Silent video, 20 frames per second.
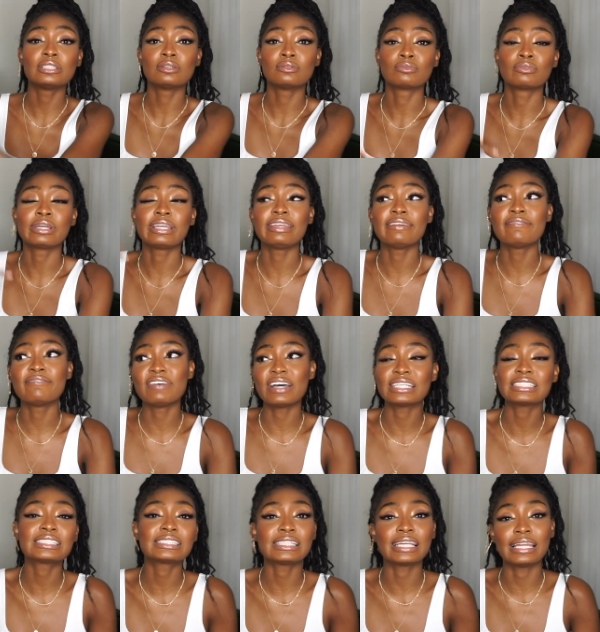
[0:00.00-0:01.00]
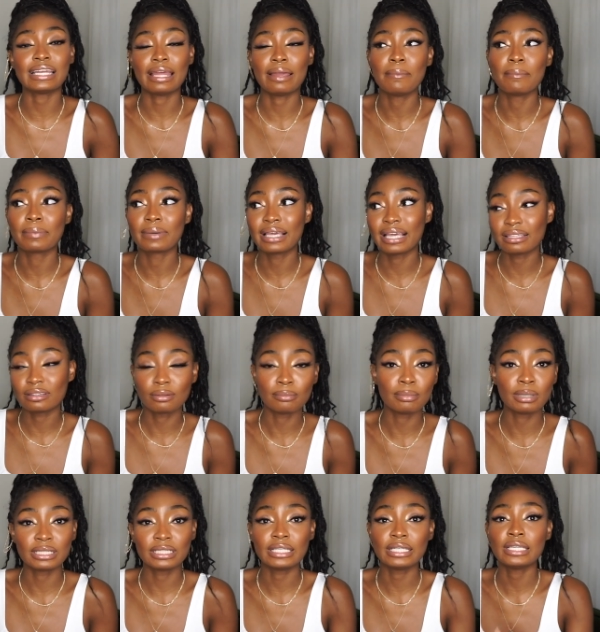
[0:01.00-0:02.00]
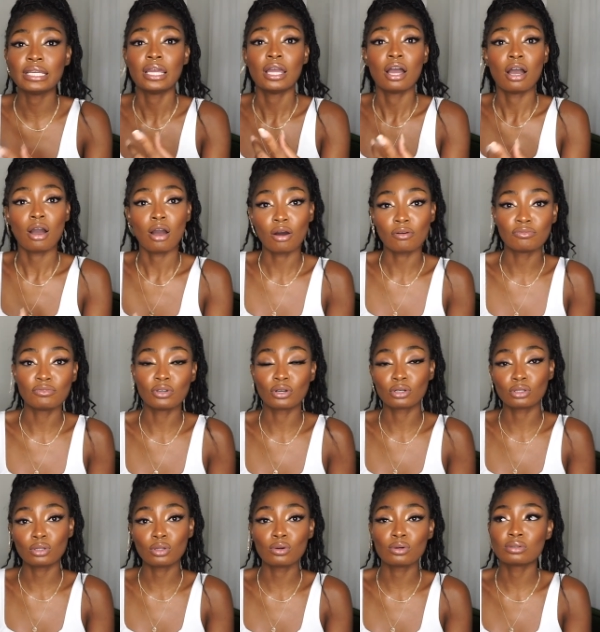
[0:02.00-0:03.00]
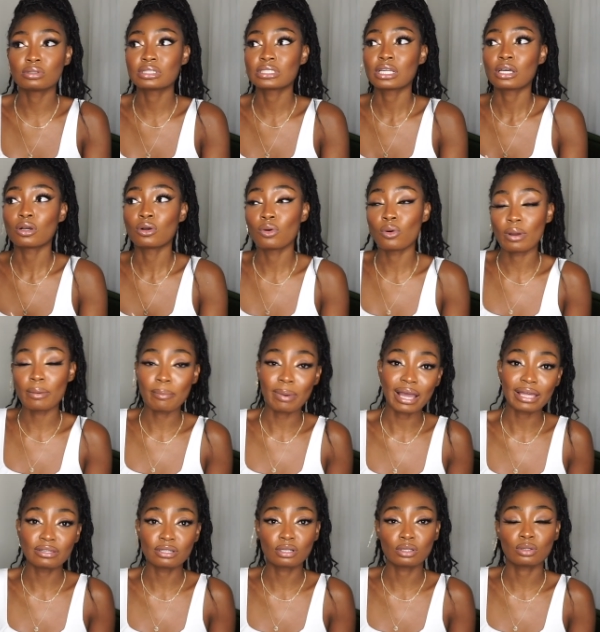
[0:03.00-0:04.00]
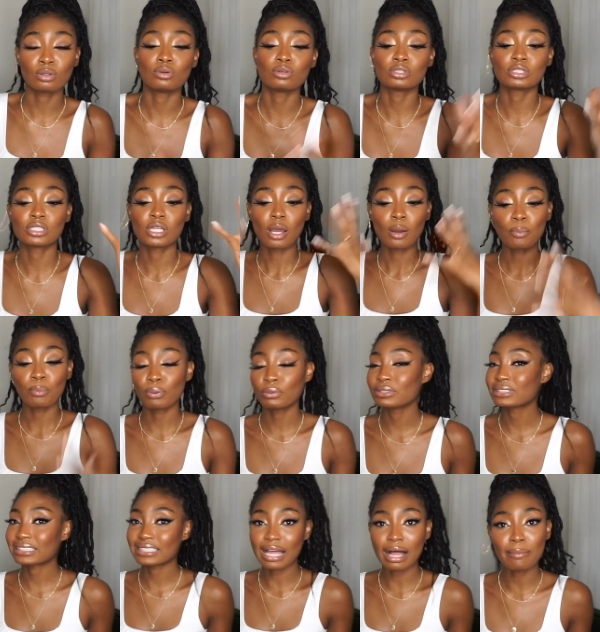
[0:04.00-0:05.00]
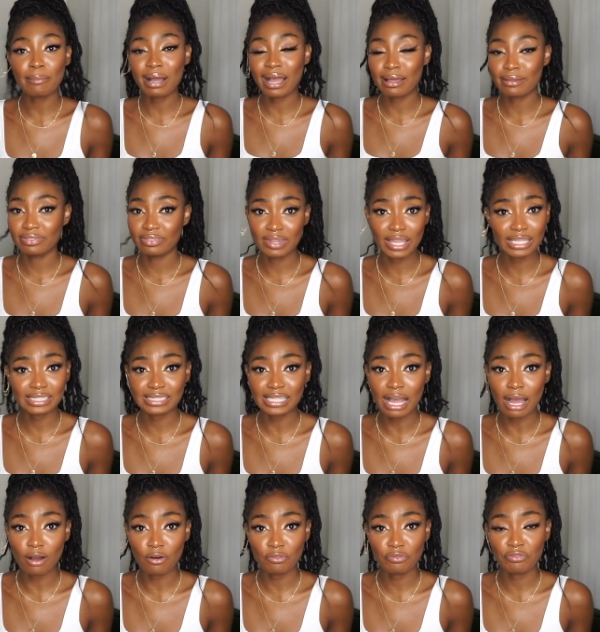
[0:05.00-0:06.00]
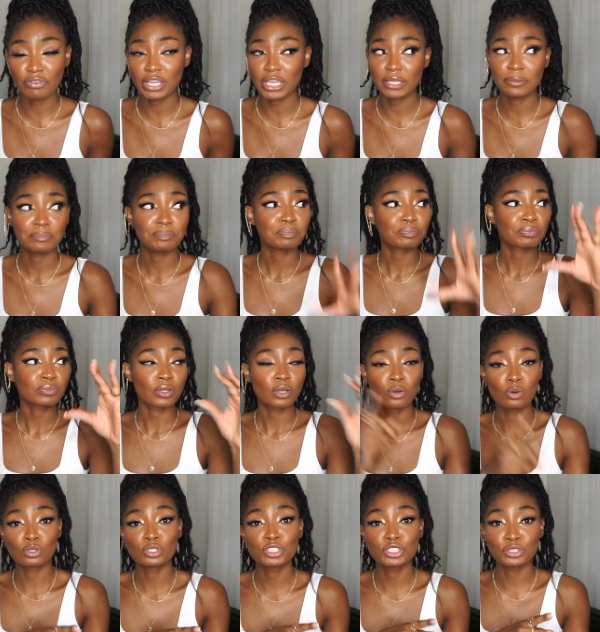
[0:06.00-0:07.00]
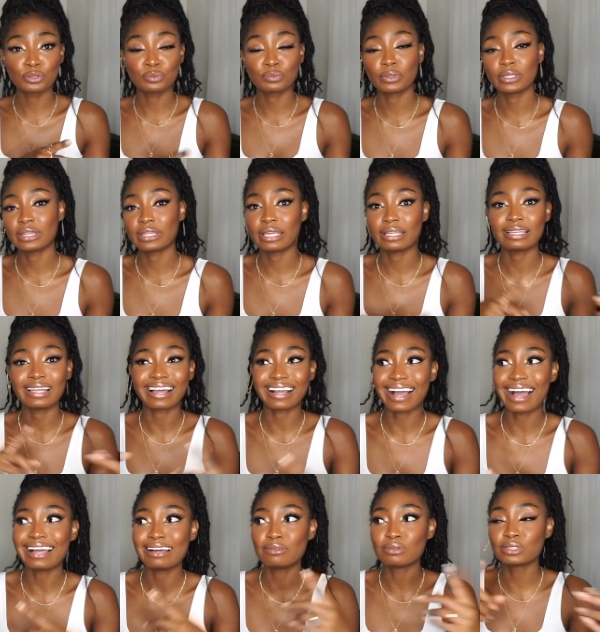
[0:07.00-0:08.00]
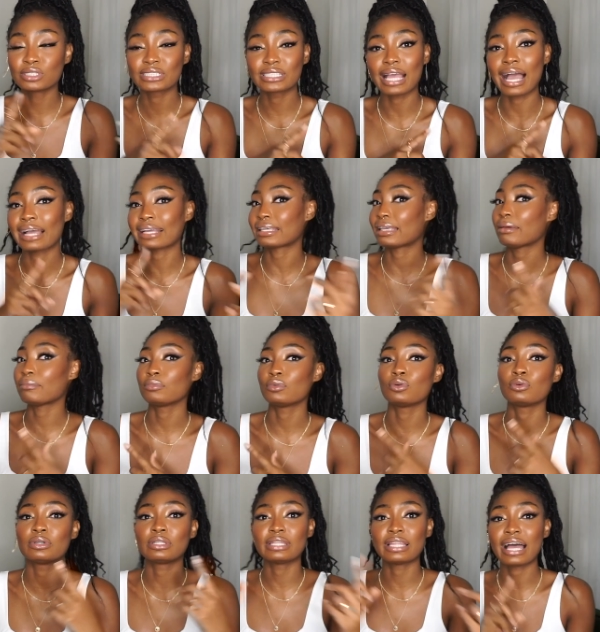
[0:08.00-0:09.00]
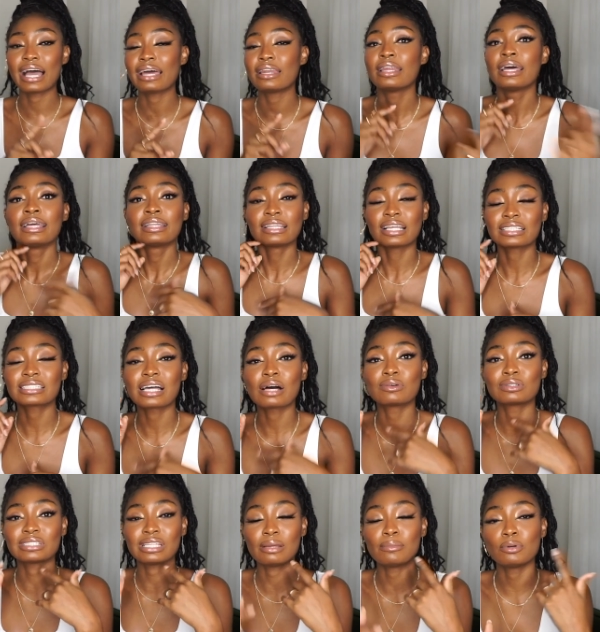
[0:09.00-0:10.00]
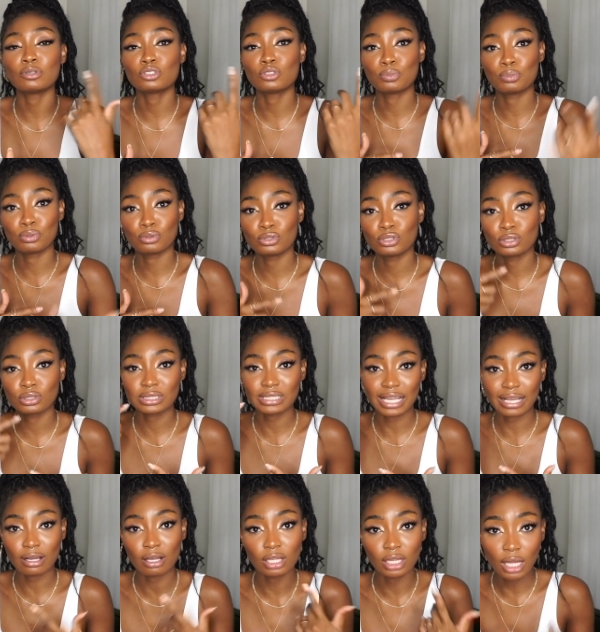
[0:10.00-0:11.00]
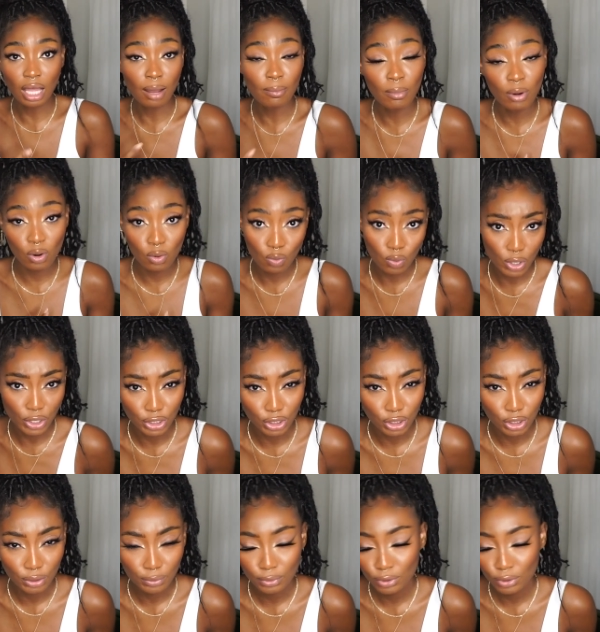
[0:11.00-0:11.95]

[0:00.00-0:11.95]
reinvest it and get the money of the clothes, go and buy the clothes, style my next outfit, go shoot with it. Like, I kept doing that. That's how I was able to produce like a lot more work.